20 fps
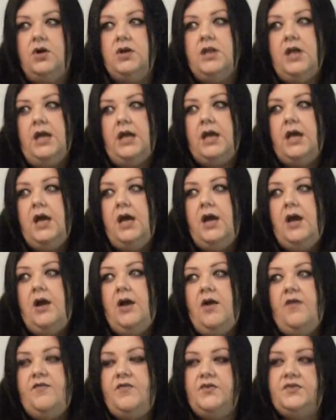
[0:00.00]
Or like
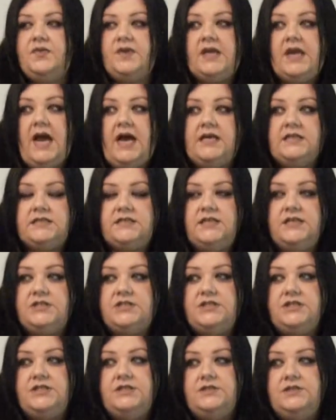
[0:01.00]
if you're at the gas
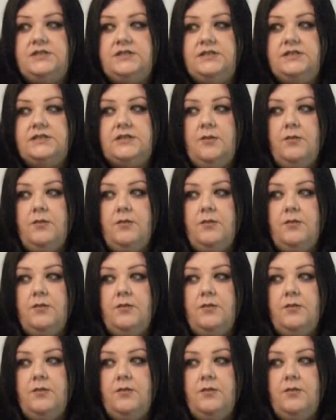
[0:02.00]
station and you see